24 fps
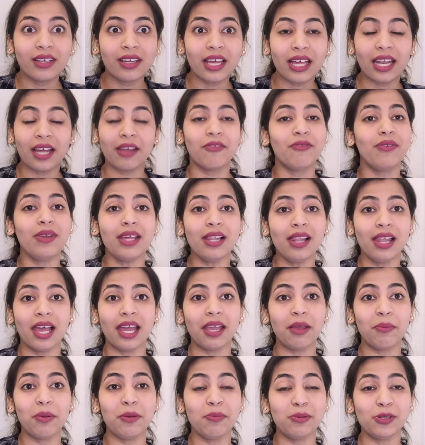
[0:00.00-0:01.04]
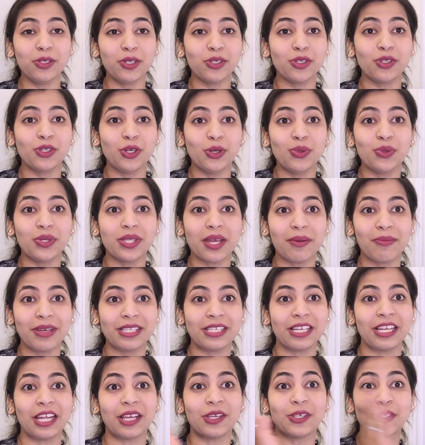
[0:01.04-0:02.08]
And I feel like people just use them as
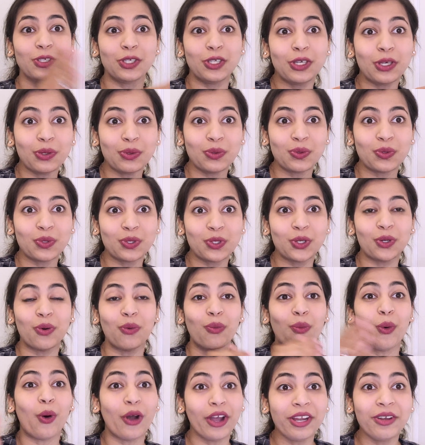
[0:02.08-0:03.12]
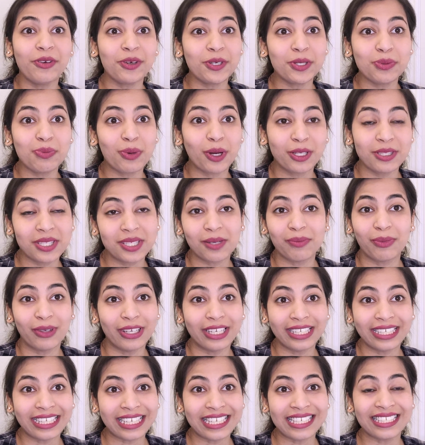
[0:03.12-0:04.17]
an excuse to avoid
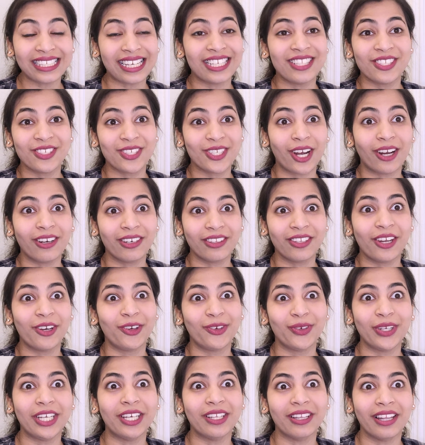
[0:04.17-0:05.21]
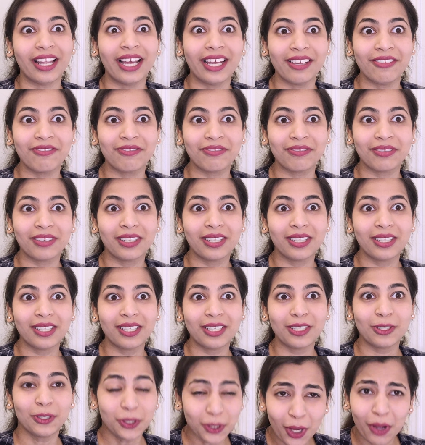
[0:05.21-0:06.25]
responsibilities and start their real life.
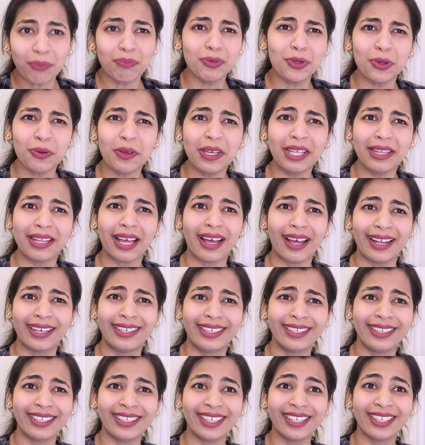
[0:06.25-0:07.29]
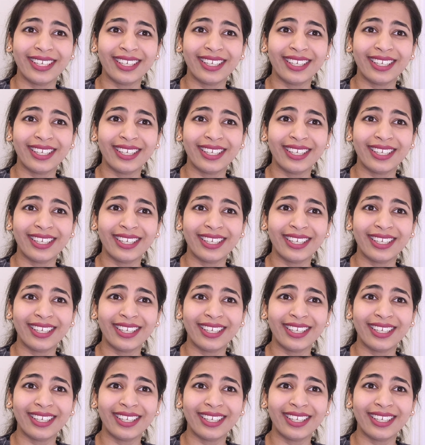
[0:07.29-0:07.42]
Stop doing that.